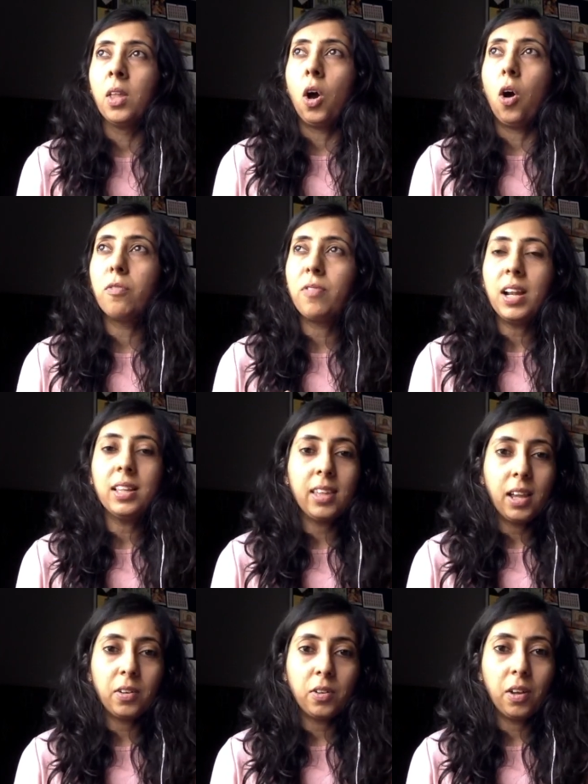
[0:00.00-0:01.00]
or felt
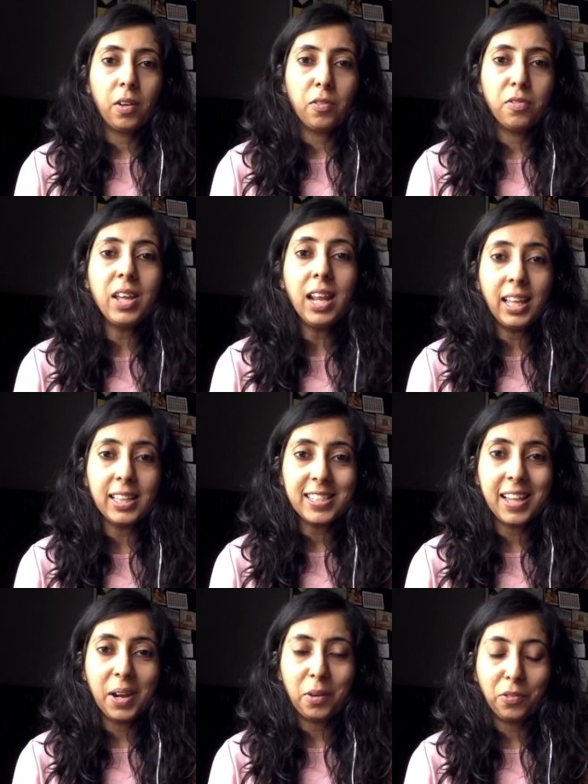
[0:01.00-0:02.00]
that feeling
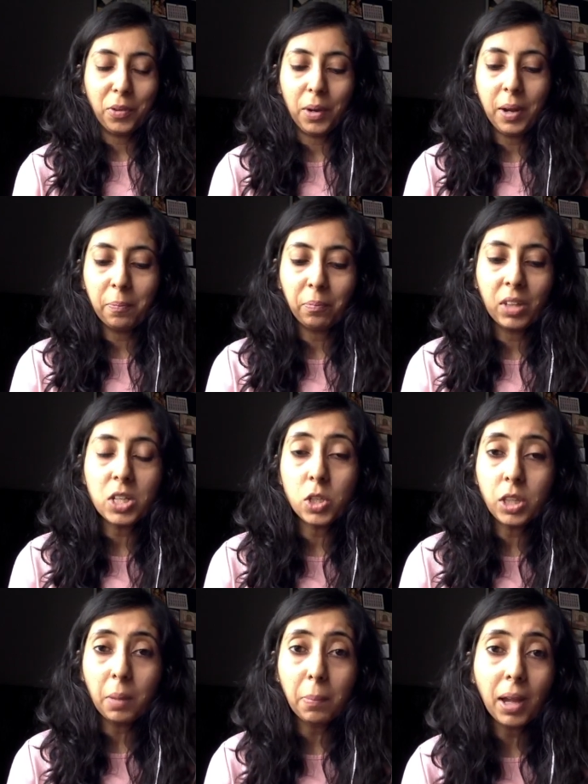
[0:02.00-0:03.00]
inside of you, right? So
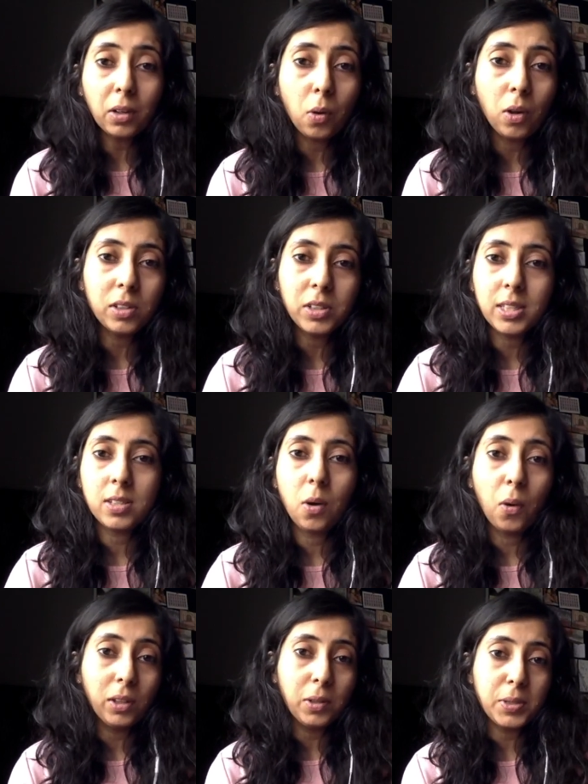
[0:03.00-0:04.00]
think back to all the
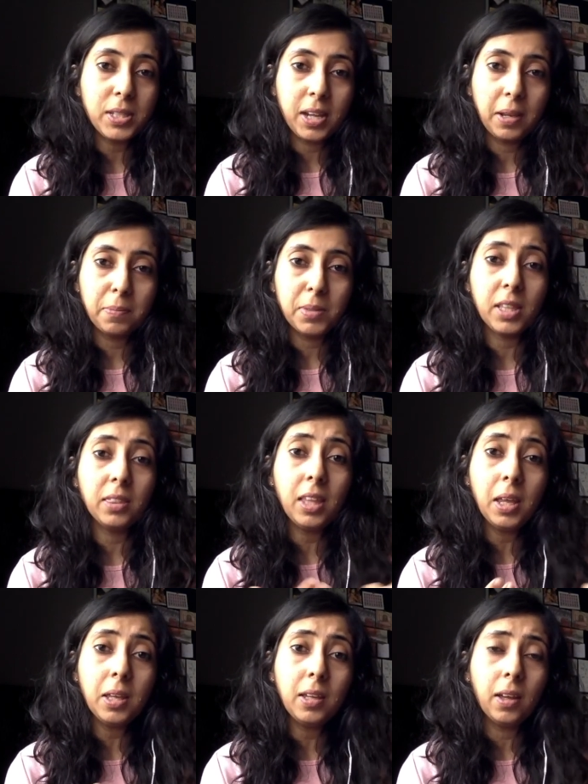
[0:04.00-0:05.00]
all those times, and
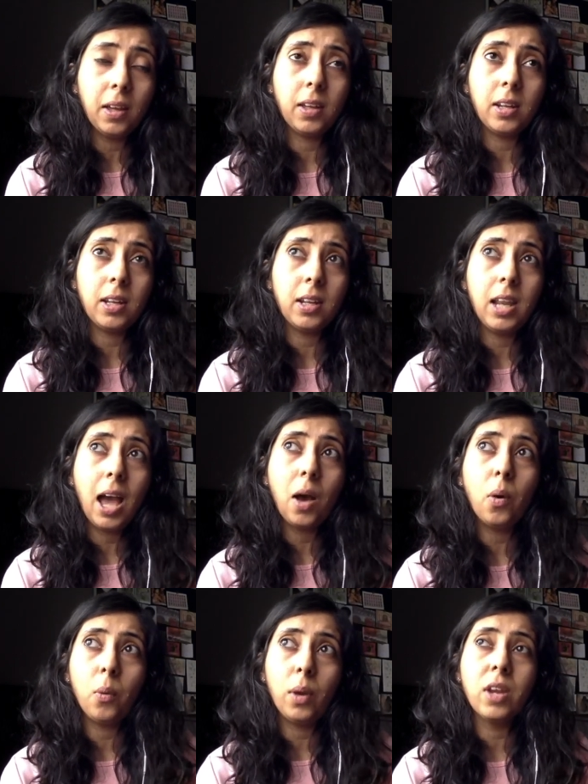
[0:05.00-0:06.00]
think
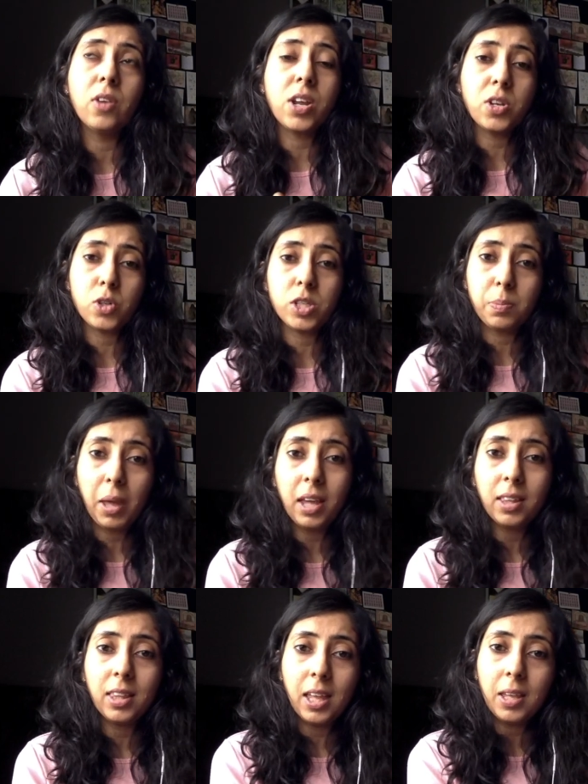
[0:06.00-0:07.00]
now in
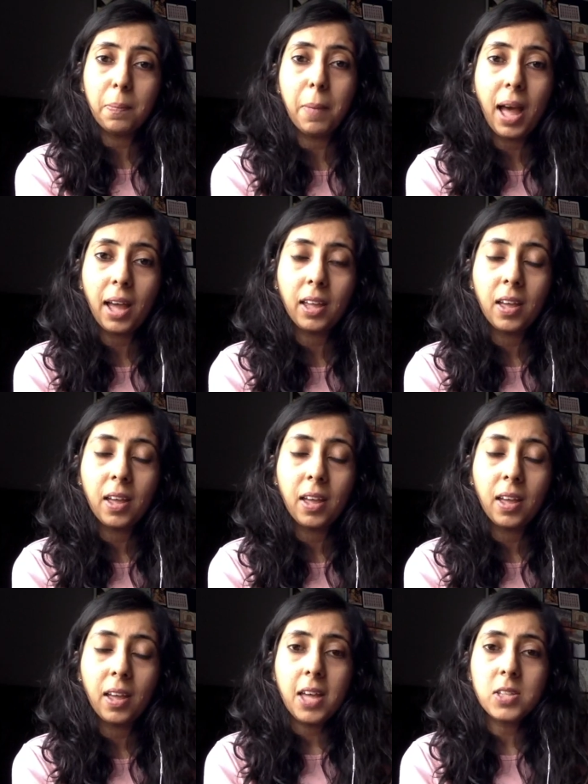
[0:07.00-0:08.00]
retrospect, think back
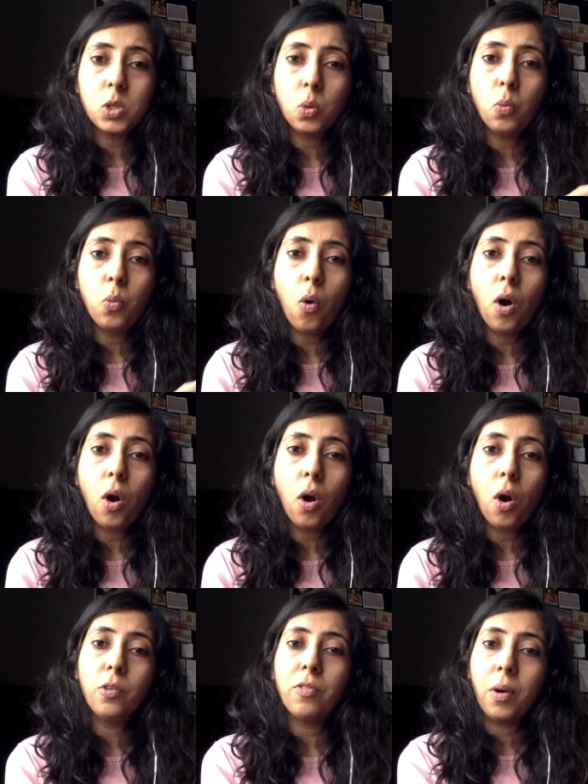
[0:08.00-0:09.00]
as to what
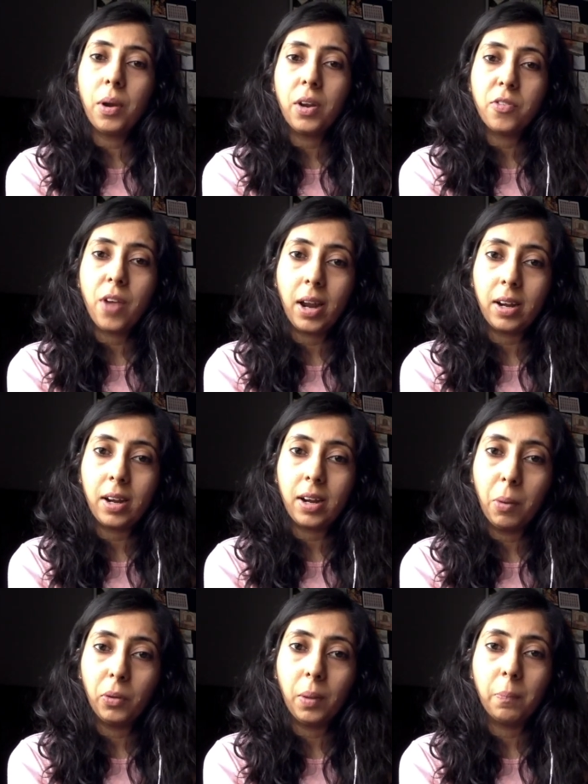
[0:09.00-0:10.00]
you found attractive
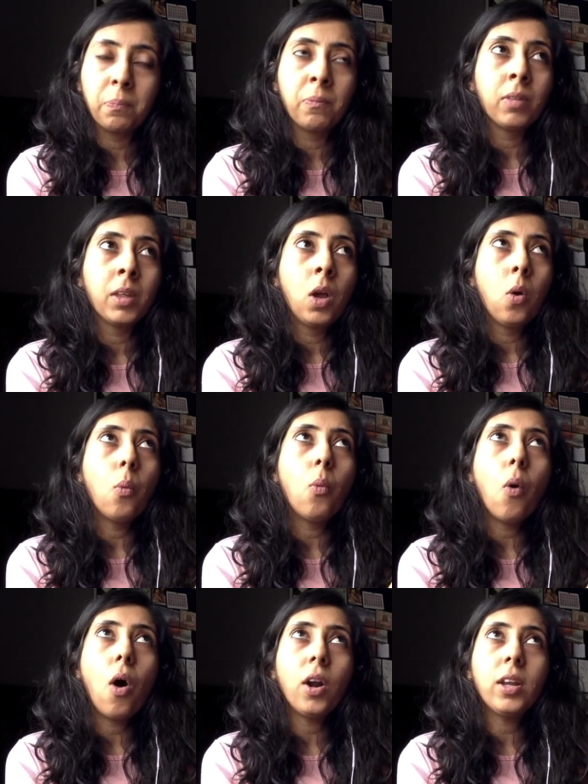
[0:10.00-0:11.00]
about them.
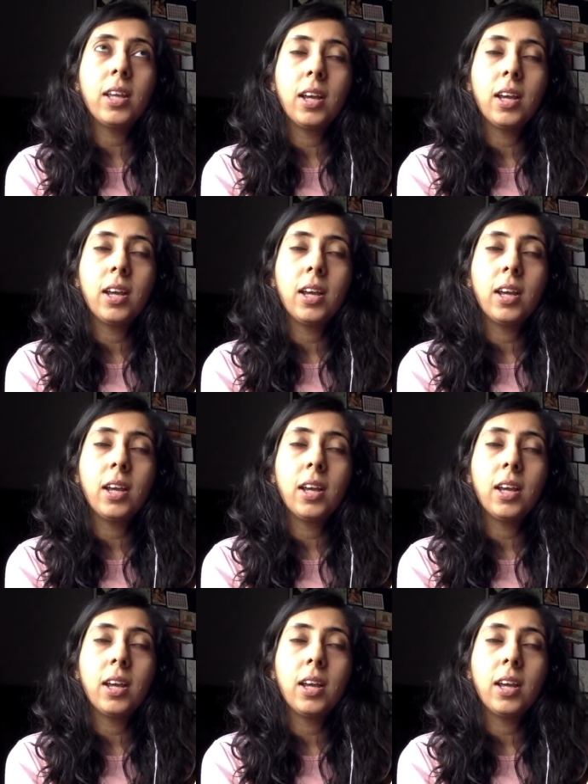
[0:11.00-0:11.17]
What